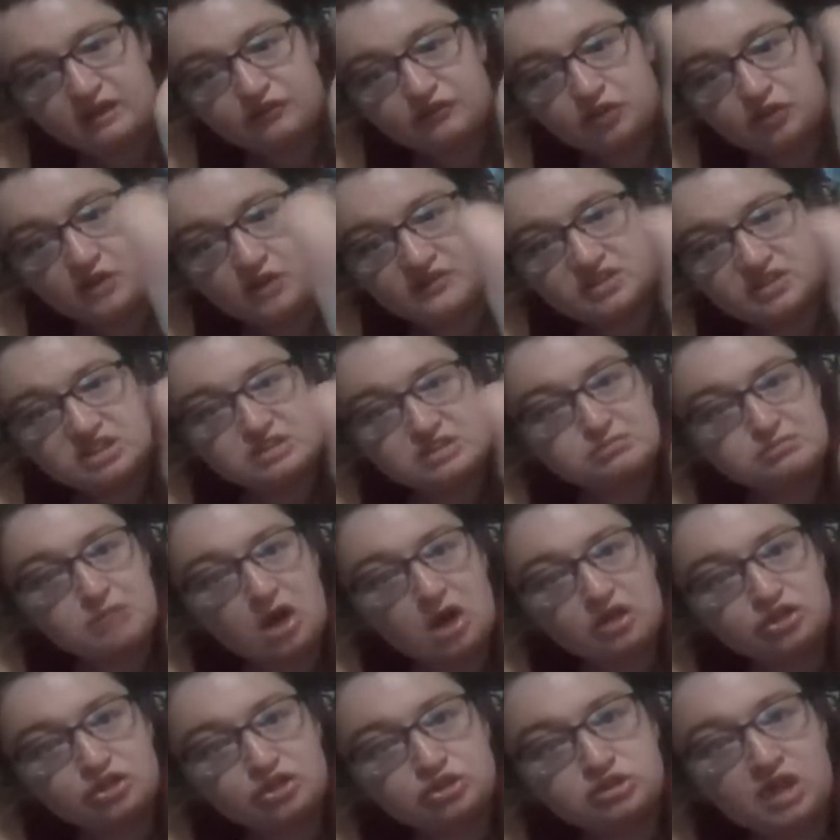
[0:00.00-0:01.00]
If you have a
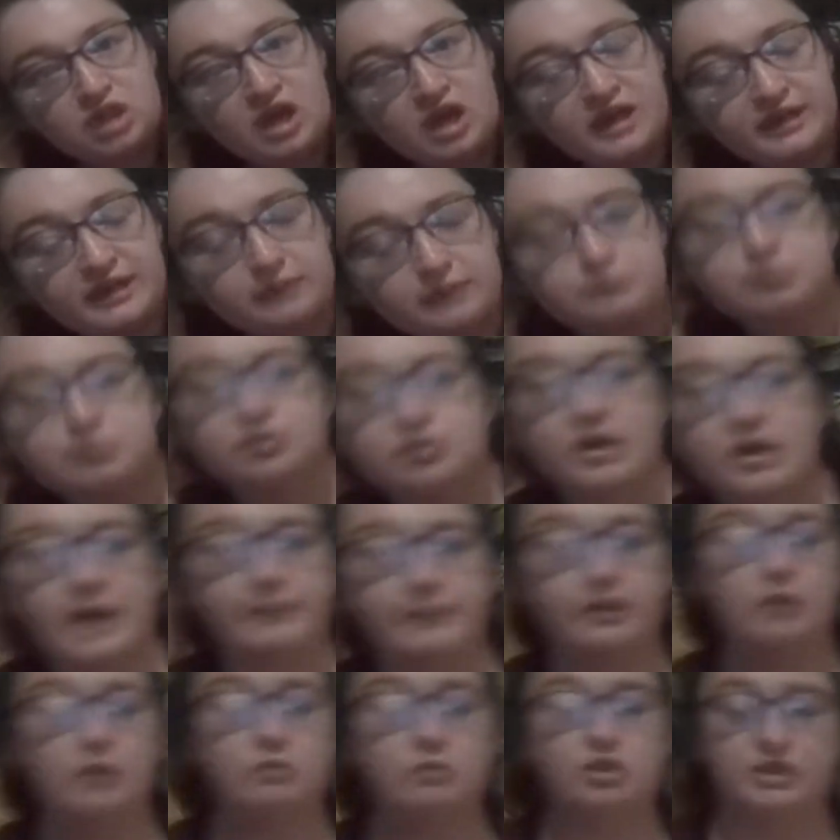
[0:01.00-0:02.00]
smaller dog, it'd
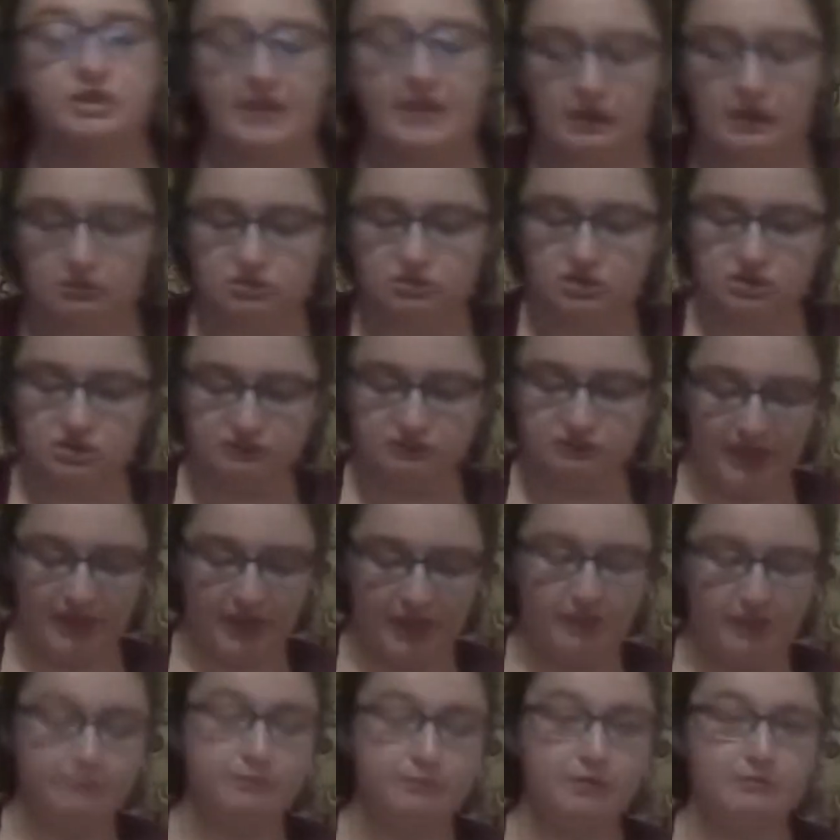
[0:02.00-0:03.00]
probably work out just fine,